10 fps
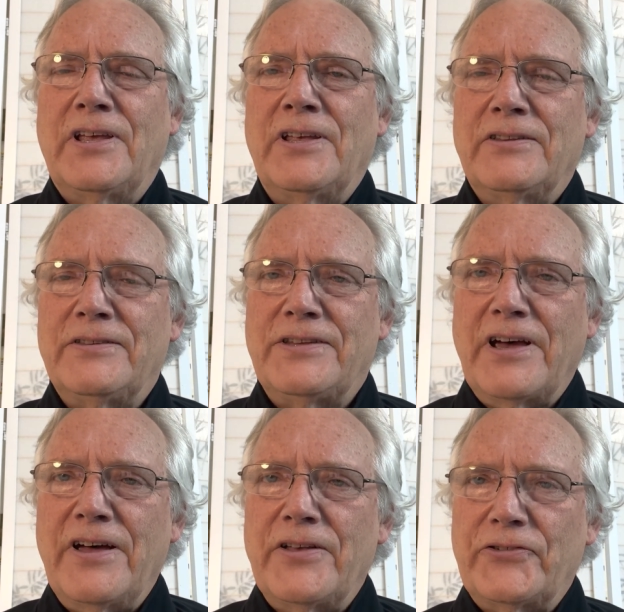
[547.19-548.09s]
It
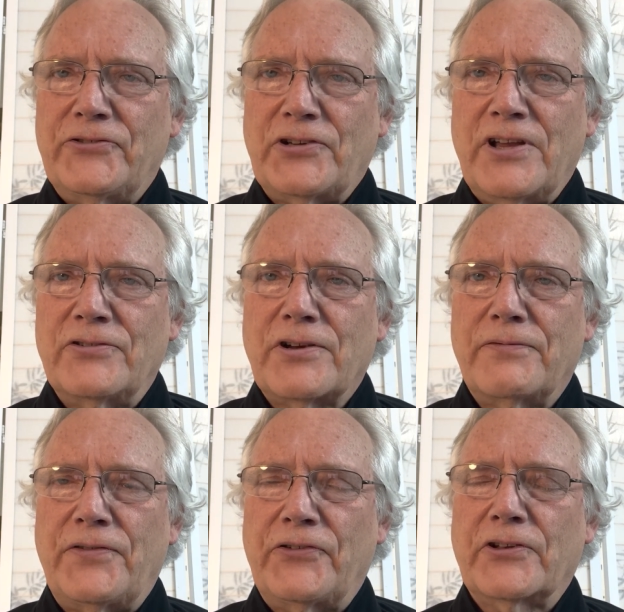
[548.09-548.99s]
does change our
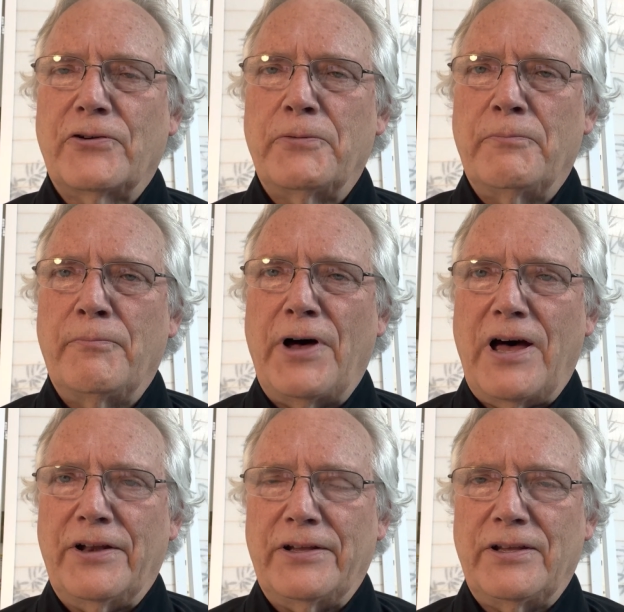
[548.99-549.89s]
physical
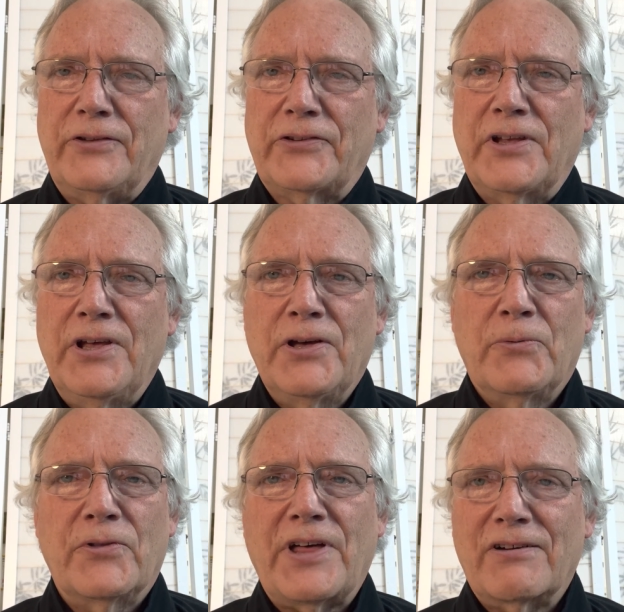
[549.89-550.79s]
bodies
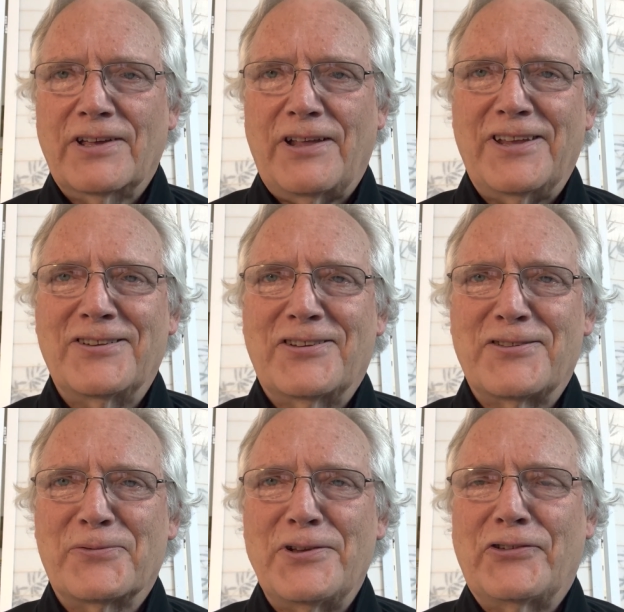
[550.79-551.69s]
without getting into
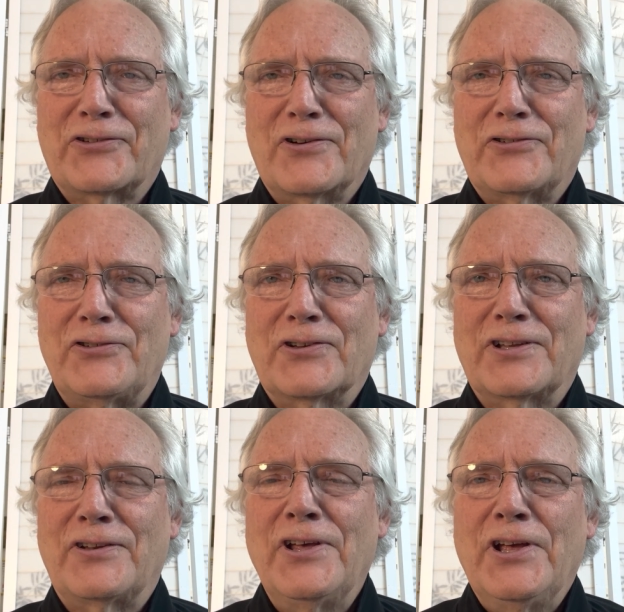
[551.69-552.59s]
the research. You
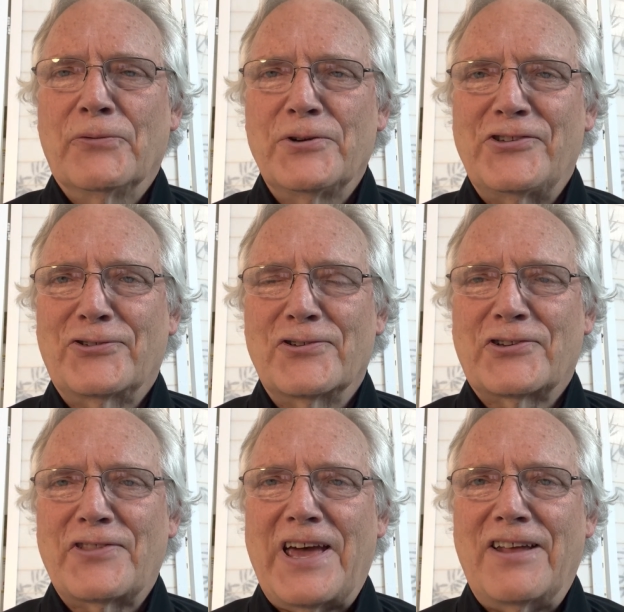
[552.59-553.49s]
can
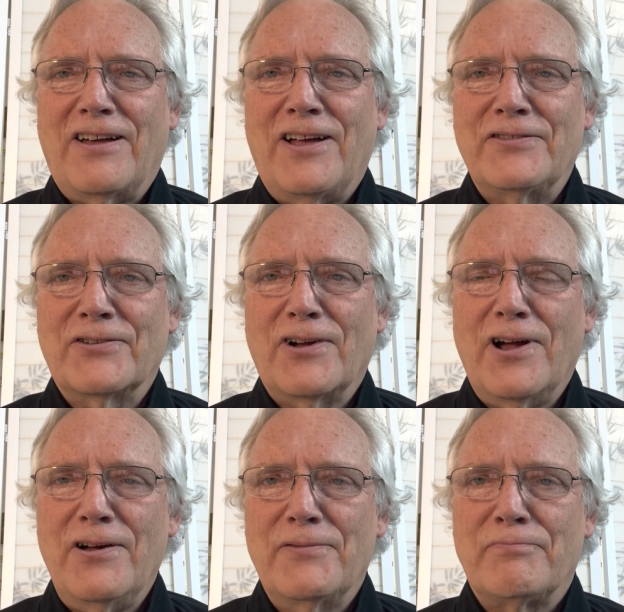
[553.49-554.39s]
research that on your
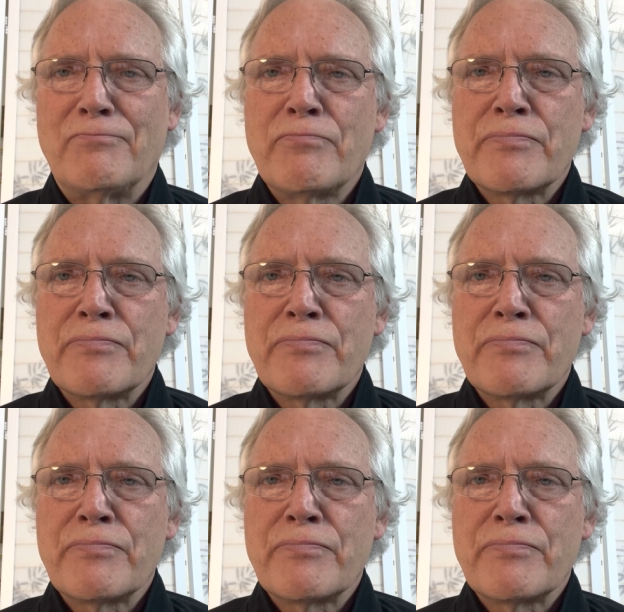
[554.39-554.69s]
own.